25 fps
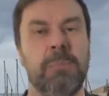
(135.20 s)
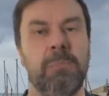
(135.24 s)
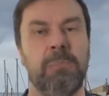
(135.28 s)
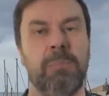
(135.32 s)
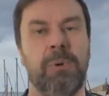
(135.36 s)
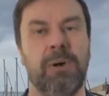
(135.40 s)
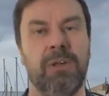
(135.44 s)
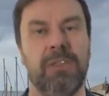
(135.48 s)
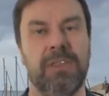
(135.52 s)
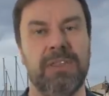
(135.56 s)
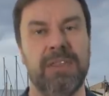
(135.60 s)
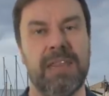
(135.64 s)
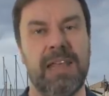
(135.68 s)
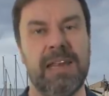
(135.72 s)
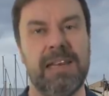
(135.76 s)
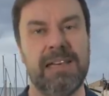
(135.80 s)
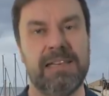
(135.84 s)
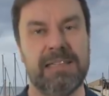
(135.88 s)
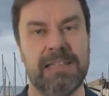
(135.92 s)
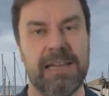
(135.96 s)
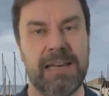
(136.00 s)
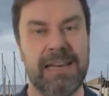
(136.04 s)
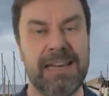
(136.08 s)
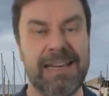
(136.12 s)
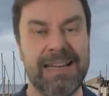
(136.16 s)
But then he
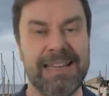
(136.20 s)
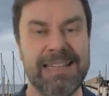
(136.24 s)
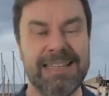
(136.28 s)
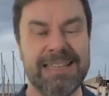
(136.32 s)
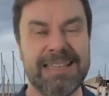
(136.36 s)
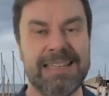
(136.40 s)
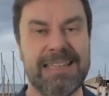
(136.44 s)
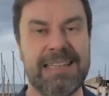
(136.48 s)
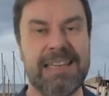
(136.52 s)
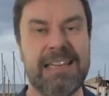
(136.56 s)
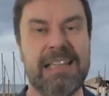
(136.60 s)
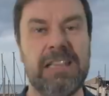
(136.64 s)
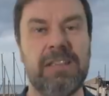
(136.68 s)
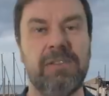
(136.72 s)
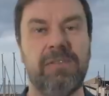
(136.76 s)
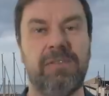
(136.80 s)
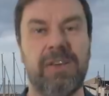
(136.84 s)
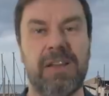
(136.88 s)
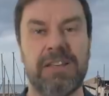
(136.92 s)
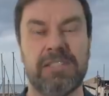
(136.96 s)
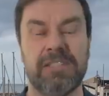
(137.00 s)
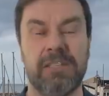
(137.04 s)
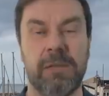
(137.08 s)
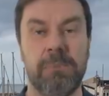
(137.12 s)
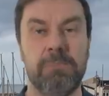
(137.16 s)
said he can see the
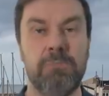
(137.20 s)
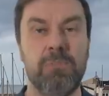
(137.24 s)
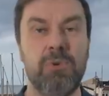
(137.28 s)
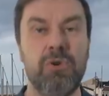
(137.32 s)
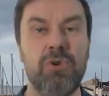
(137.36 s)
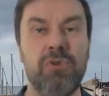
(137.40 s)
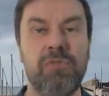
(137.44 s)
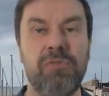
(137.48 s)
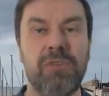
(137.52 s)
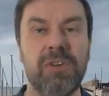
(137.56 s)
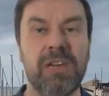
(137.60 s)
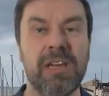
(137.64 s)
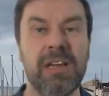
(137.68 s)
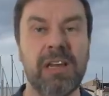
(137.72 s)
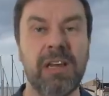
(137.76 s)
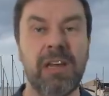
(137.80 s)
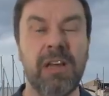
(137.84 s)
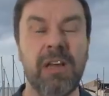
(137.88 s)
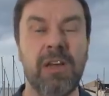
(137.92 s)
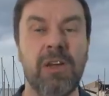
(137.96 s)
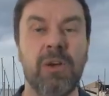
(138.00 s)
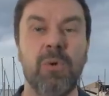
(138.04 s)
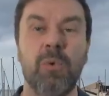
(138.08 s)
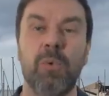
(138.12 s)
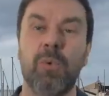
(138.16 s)
vessel moving
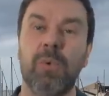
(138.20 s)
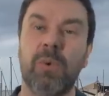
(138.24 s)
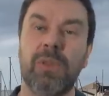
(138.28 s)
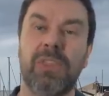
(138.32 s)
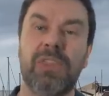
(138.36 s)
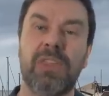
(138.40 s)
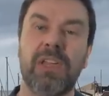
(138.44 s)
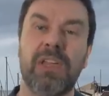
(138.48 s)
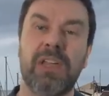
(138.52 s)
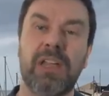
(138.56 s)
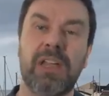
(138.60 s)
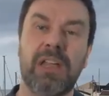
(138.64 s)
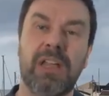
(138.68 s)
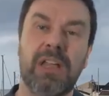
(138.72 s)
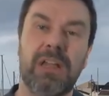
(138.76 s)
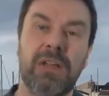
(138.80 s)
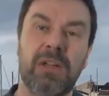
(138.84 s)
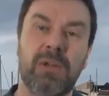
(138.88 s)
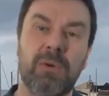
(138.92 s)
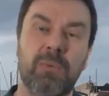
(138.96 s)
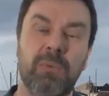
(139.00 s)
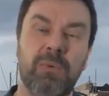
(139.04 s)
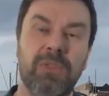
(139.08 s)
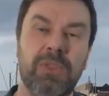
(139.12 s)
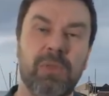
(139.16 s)
with the
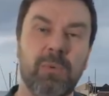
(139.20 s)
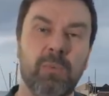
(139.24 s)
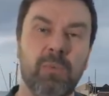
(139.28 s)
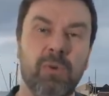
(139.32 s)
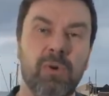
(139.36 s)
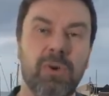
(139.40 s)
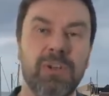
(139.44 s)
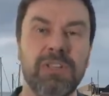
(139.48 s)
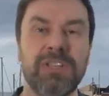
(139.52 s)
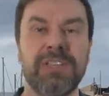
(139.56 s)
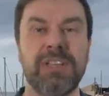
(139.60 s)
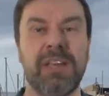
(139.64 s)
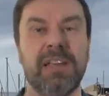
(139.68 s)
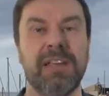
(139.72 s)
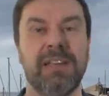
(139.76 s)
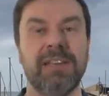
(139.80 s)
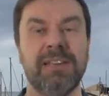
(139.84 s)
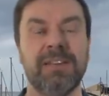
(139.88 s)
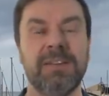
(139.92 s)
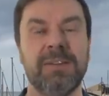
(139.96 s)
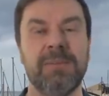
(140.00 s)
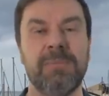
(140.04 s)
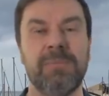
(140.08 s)
water.